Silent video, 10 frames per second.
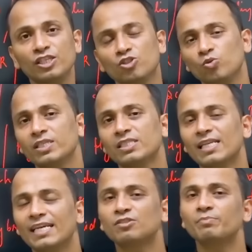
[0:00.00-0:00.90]
these students
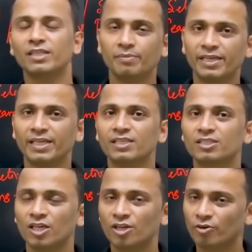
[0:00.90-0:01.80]
like
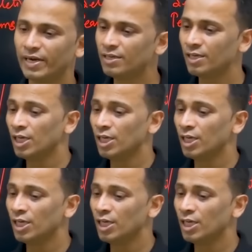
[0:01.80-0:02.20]
mathematics, right?